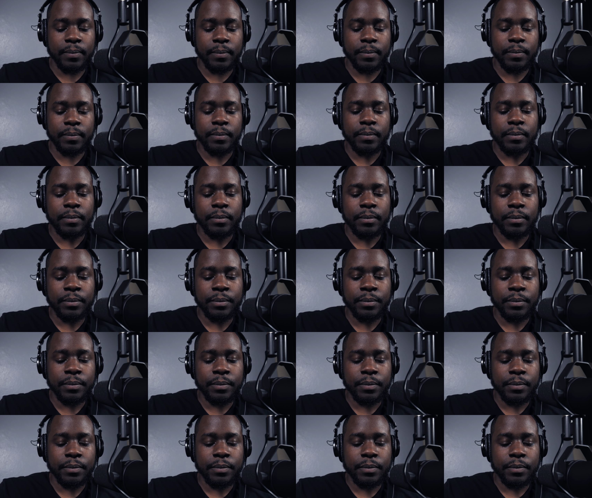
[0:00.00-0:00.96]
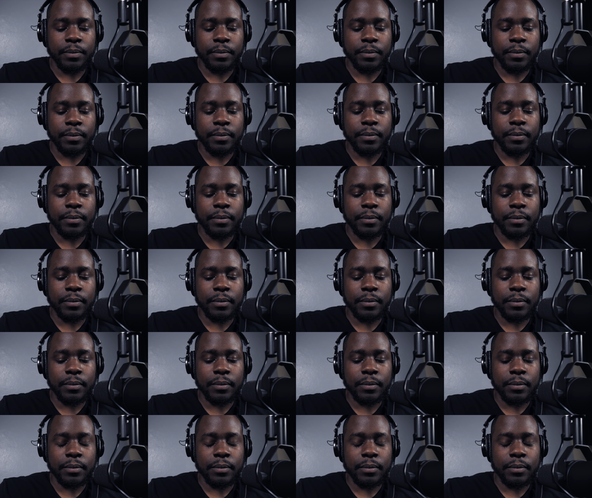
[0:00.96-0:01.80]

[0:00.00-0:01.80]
(silence)